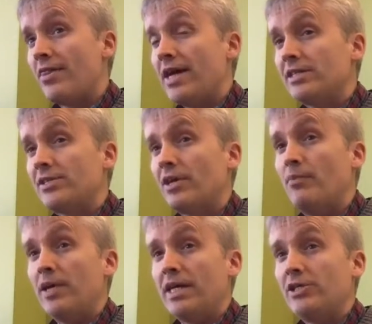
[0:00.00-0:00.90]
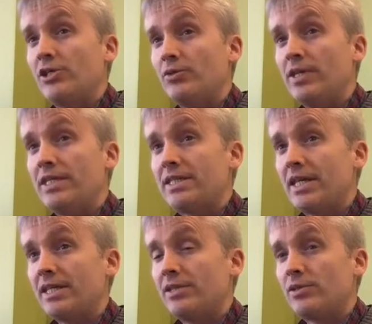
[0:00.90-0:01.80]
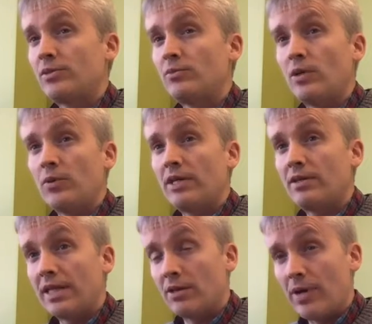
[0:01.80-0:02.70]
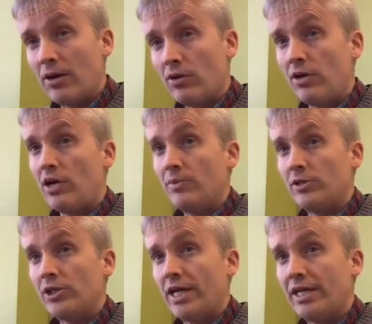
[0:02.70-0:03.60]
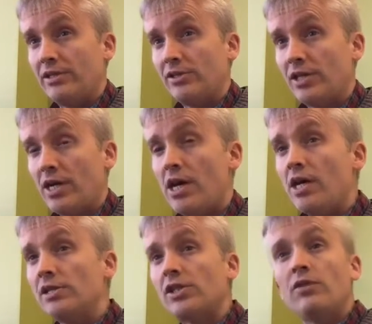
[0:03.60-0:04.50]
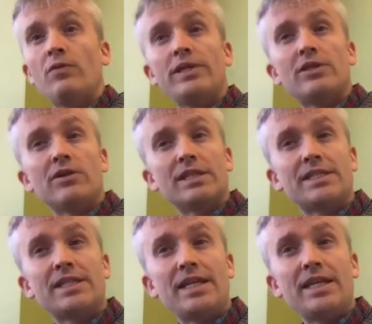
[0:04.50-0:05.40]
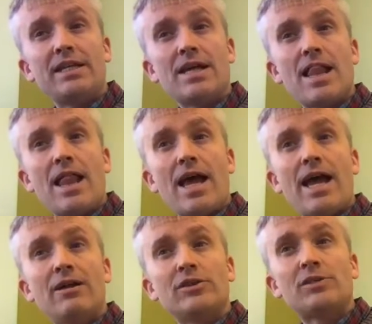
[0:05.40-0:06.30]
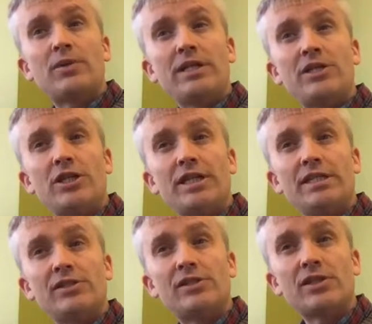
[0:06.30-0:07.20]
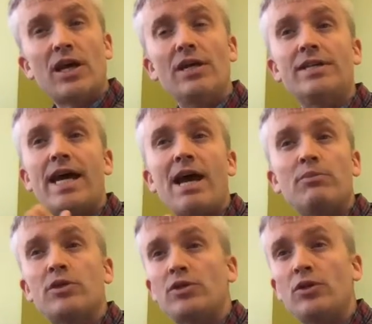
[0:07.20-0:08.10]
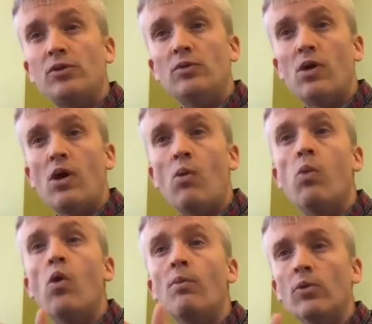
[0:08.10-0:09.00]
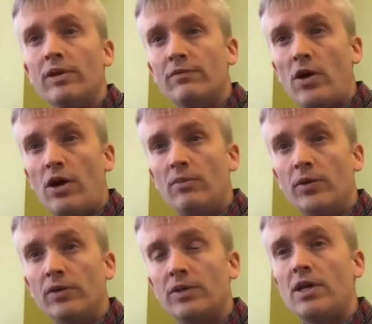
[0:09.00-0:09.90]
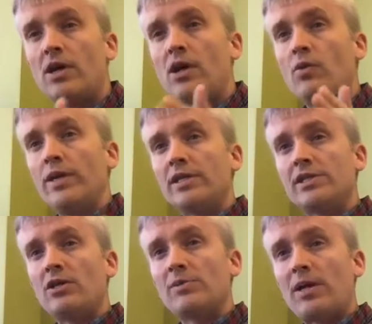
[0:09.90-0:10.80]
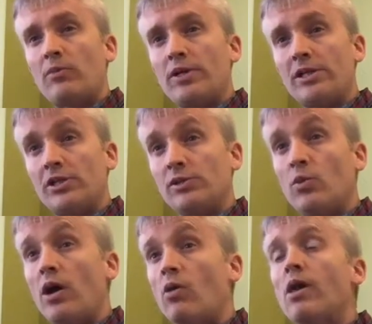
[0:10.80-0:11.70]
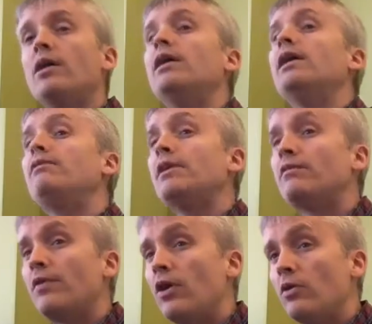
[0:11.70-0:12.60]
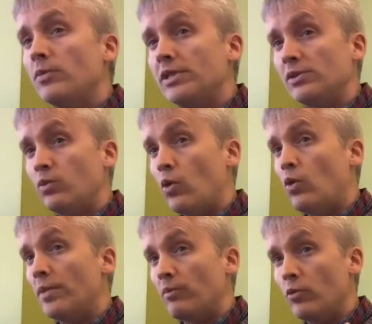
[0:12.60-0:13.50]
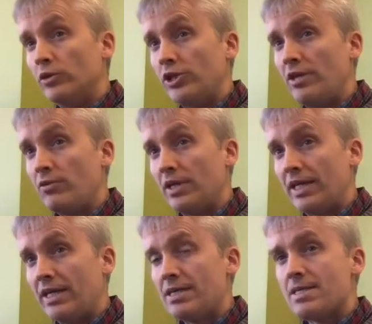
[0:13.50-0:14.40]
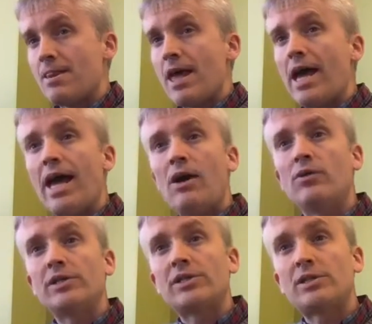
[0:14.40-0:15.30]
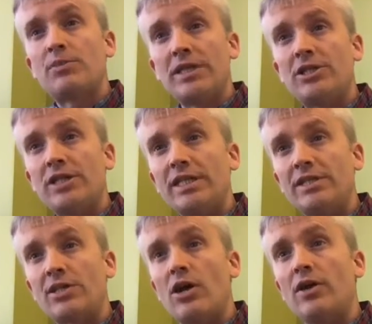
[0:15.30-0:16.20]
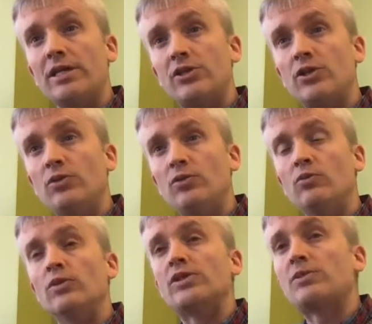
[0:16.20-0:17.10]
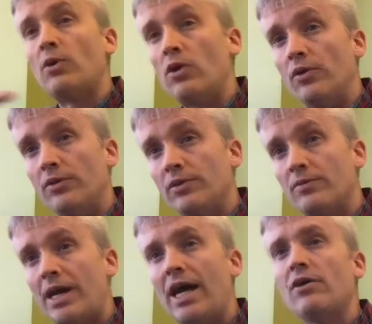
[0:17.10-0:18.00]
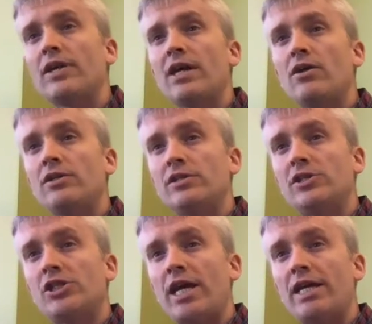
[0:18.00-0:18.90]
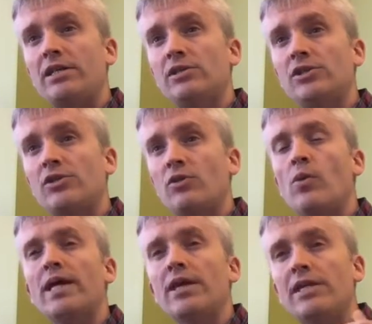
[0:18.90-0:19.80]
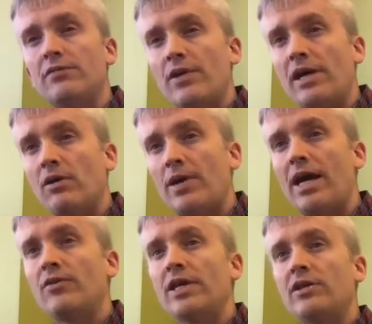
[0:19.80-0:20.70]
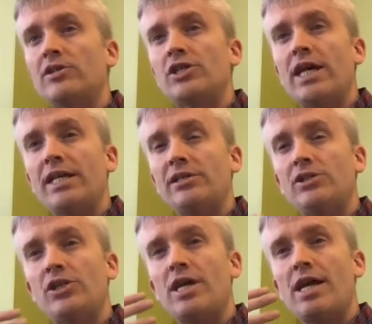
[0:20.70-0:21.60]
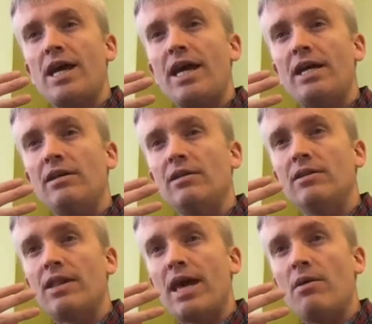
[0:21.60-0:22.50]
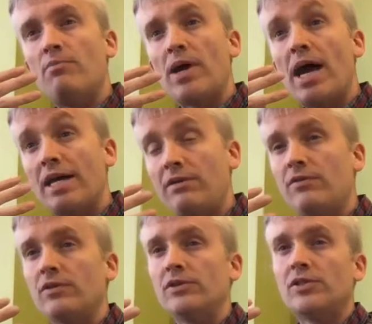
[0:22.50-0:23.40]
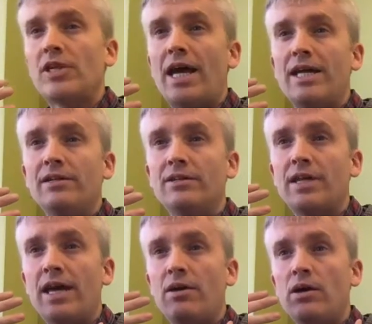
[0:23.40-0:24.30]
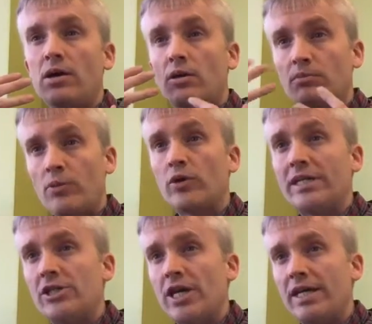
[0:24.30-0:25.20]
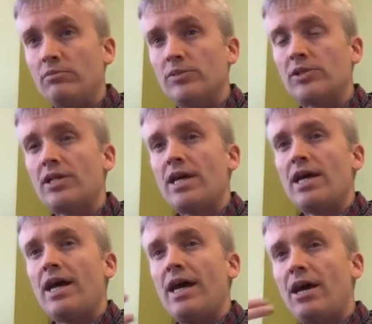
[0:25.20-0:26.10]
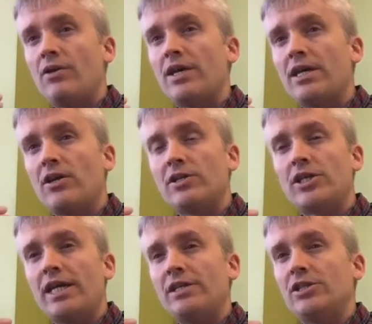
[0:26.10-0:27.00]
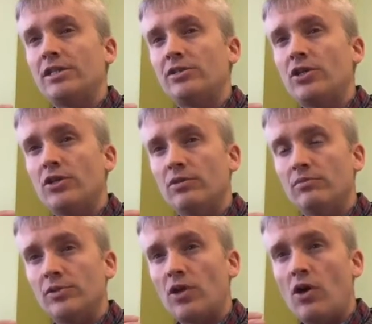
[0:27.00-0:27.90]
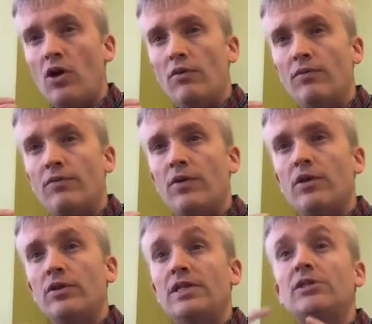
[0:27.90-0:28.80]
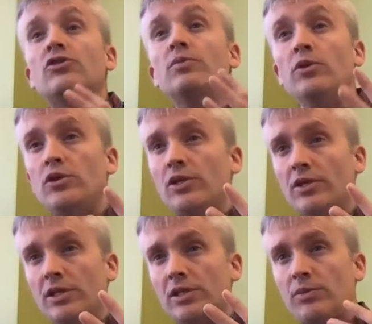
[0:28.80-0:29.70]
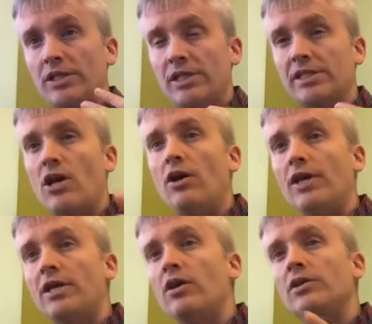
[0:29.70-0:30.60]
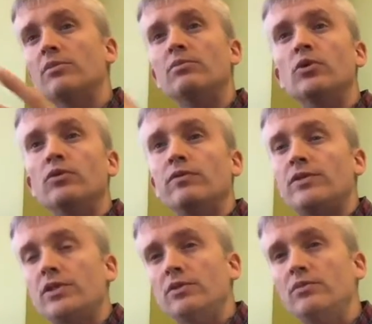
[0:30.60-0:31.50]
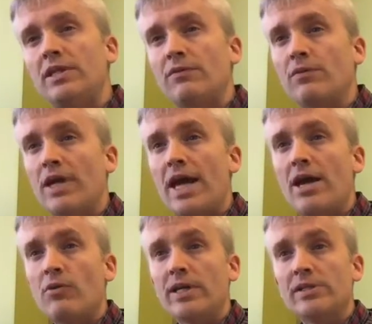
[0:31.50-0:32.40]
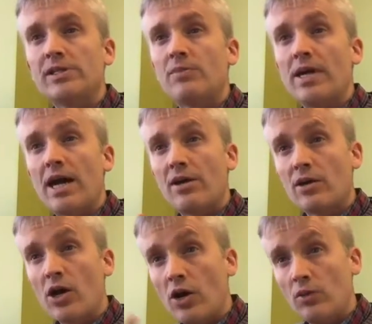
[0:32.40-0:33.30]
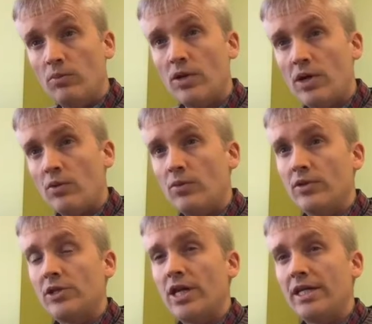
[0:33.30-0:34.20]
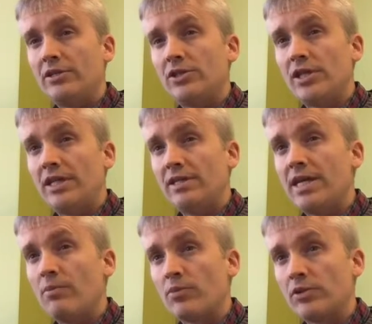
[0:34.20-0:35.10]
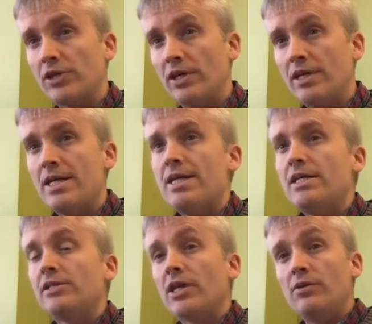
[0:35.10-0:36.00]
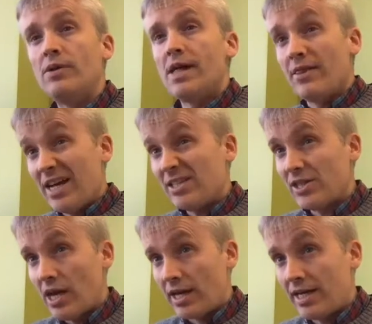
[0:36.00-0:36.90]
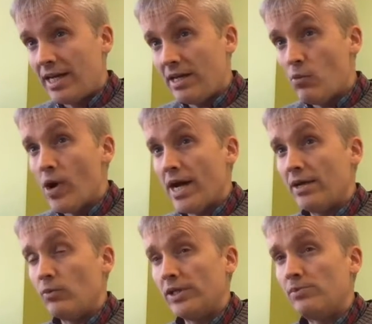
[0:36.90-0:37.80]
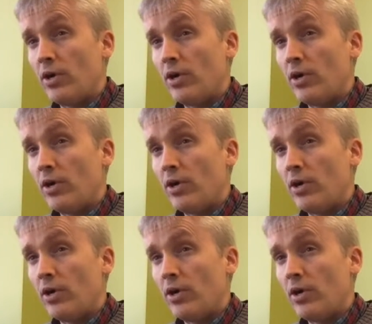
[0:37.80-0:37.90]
that's a big issue these days when we think about climate change. So if we start to see how species adapt to a warmer environment, we can start to make predictions. Well, if the environment is warming more generally, how are species going to respond? How are they going to change the way they develop? How are they going to change in their behaviours and their body shapes? How are they going to change in terms of the distribution of those species? Are they going to move to different areas to be able to cope with the change in temperature? So that's a key way in which